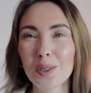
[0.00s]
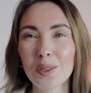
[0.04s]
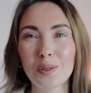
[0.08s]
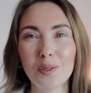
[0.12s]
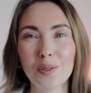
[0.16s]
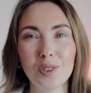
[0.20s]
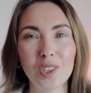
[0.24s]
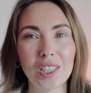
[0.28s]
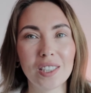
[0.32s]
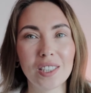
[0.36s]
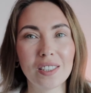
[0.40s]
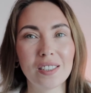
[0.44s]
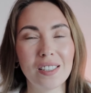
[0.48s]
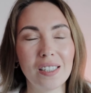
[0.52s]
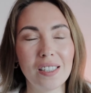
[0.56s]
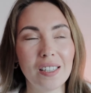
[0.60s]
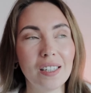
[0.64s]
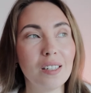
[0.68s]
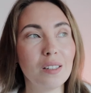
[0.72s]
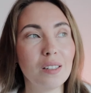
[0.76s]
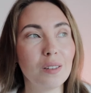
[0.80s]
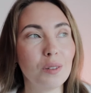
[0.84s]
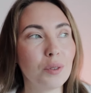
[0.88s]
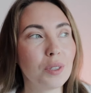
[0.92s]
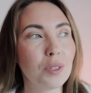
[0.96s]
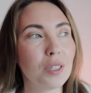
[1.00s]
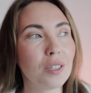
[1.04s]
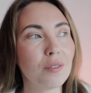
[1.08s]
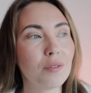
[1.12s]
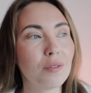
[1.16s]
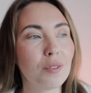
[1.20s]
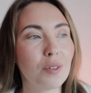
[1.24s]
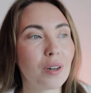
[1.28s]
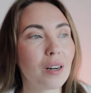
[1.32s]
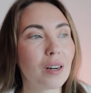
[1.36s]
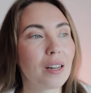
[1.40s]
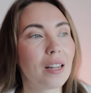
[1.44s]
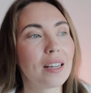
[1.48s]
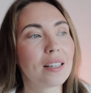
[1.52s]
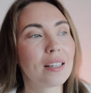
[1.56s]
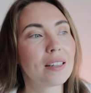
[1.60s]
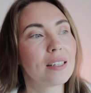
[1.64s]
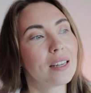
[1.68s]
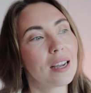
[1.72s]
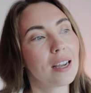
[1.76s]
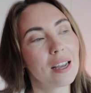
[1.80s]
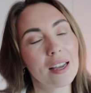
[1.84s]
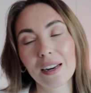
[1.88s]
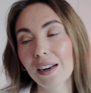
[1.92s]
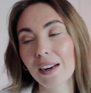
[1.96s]
who just really looking for like the
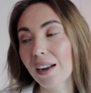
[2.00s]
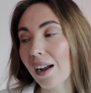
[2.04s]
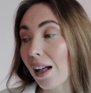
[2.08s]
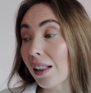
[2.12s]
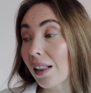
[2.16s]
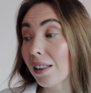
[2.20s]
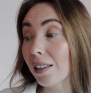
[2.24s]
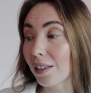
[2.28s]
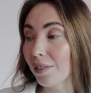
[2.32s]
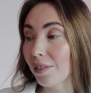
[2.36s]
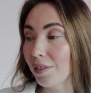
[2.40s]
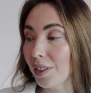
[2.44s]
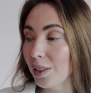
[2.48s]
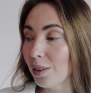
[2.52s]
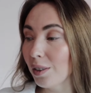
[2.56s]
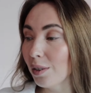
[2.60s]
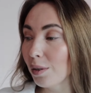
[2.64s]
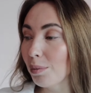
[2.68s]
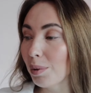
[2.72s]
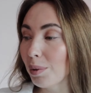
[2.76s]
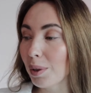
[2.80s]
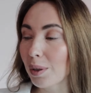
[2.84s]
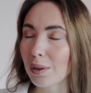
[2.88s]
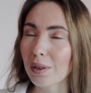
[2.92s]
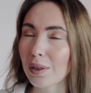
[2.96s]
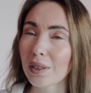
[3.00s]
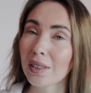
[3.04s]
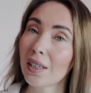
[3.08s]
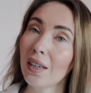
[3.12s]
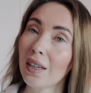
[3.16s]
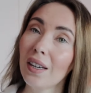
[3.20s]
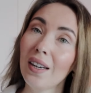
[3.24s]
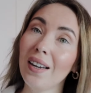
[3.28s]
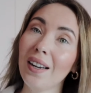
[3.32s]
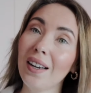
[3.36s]
hair color video, because